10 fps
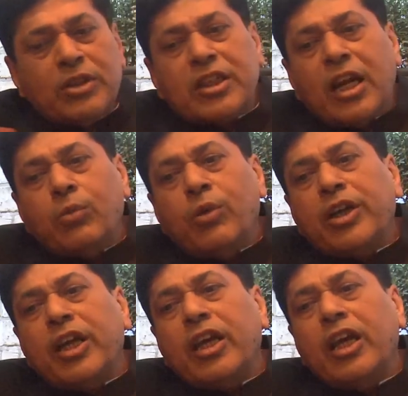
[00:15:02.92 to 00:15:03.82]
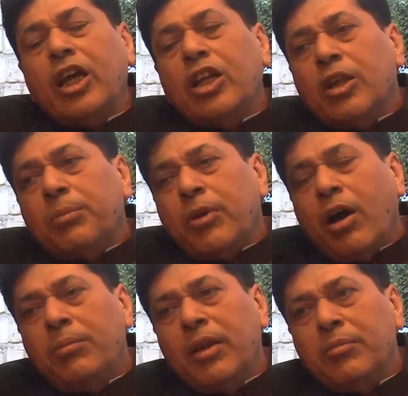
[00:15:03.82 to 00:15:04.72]
will start working. The
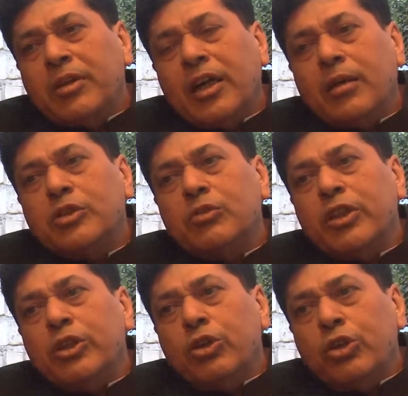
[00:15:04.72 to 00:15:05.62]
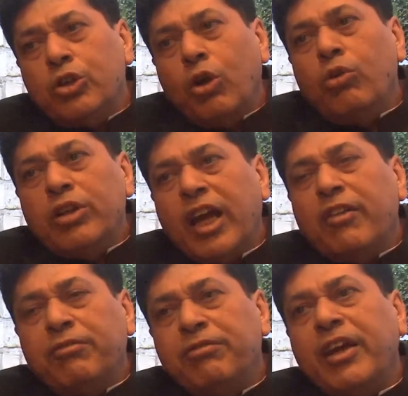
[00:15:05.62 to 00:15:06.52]
problem comes when you don't
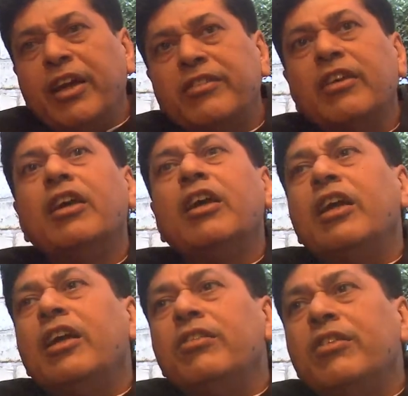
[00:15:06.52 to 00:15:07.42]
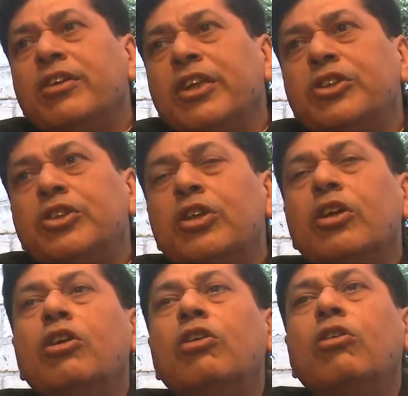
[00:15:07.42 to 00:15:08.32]
have faith in the
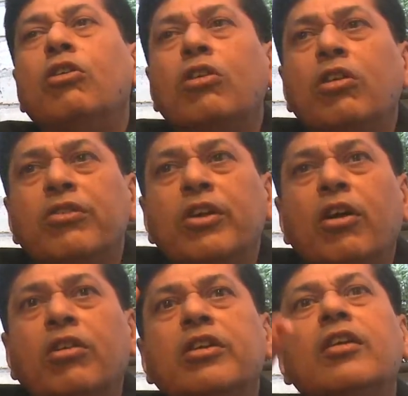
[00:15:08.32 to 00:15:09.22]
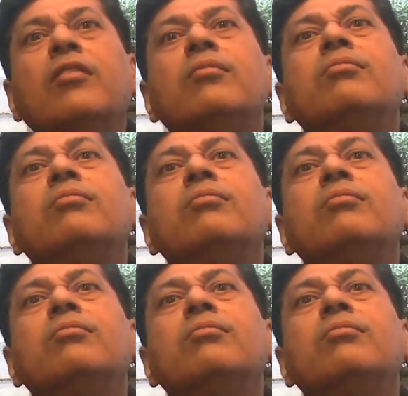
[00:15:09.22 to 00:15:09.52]
teacher or on the doctor.